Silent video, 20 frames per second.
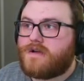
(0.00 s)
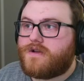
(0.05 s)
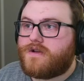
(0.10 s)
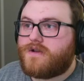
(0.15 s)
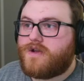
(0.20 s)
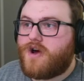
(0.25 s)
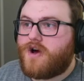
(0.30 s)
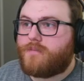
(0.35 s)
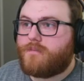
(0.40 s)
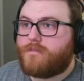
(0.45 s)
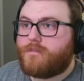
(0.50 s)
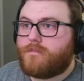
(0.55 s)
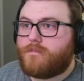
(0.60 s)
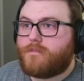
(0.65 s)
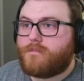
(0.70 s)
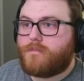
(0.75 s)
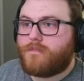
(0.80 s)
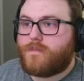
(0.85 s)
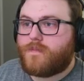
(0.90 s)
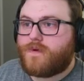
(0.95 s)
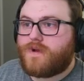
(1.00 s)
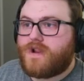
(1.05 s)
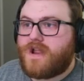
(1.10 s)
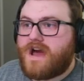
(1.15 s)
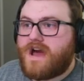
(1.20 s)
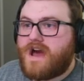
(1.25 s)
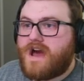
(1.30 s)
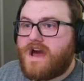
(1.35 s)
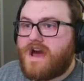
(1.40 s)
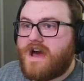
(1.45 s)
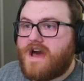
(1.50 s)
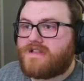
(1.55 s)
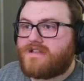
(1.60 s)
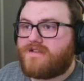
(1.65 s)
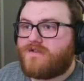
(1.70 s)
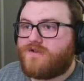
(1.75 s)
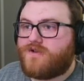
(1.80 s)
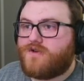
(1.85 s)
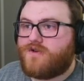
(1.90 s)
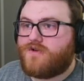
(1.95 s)
Nope. Not
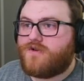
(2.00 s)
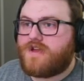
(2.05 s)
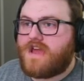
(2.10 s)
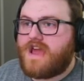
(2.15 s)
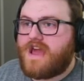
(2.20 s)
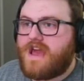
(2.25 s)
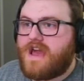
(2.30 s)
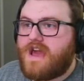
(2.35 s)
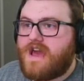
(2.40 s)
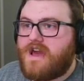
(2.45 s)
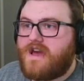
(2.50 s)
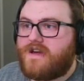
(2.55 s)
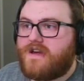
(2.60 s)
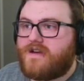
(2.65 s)
today!